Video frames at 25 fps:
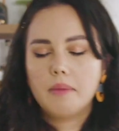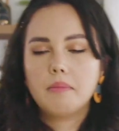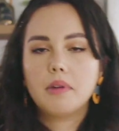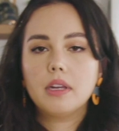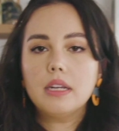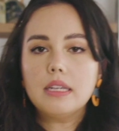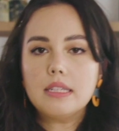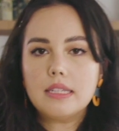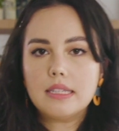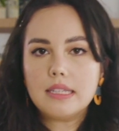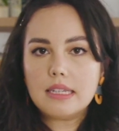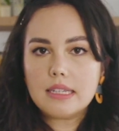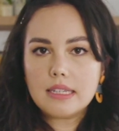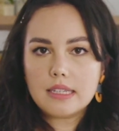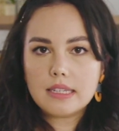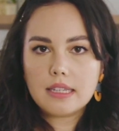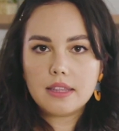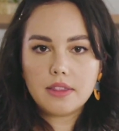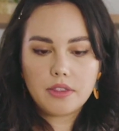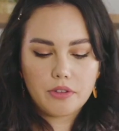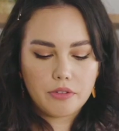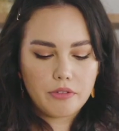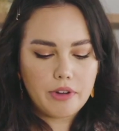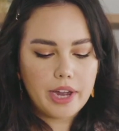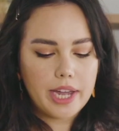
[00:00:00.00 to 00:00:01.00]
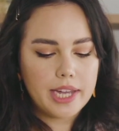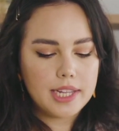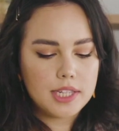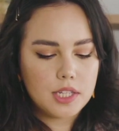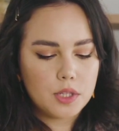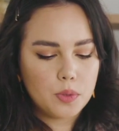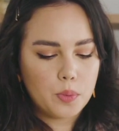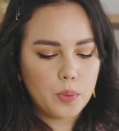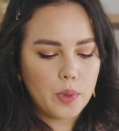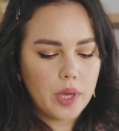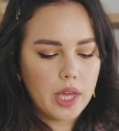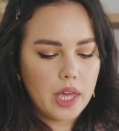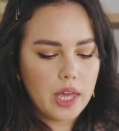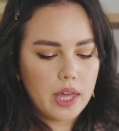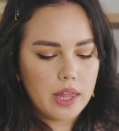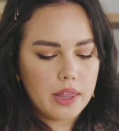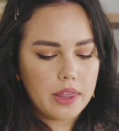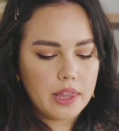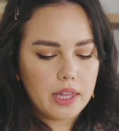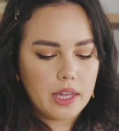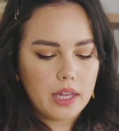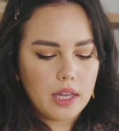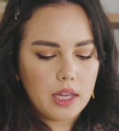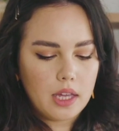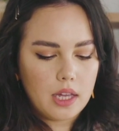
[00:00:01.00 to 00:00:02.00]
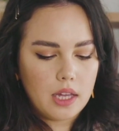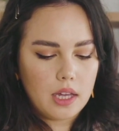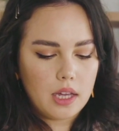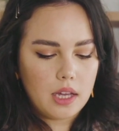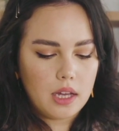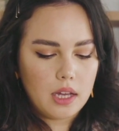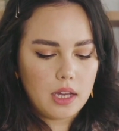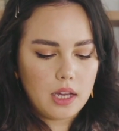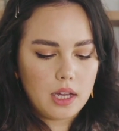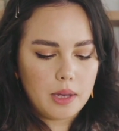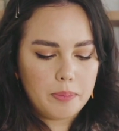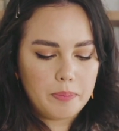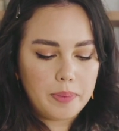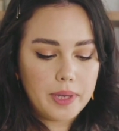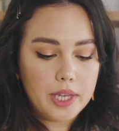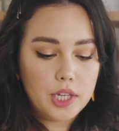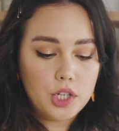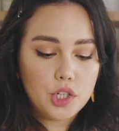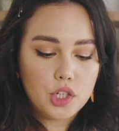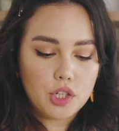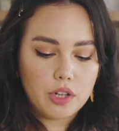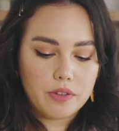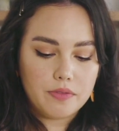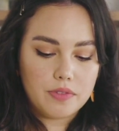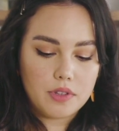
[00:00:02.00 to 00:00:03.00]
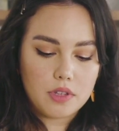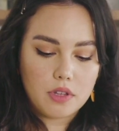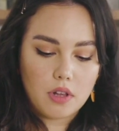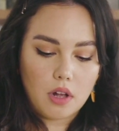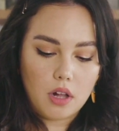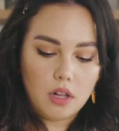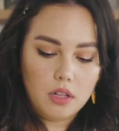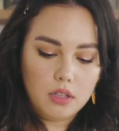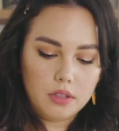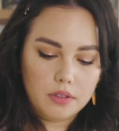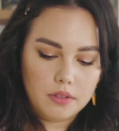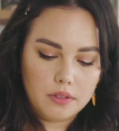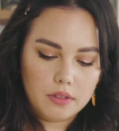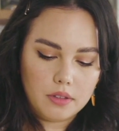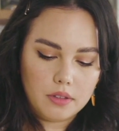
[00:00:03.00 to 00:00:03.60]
I'm gonna season the rice with a pinch of salt.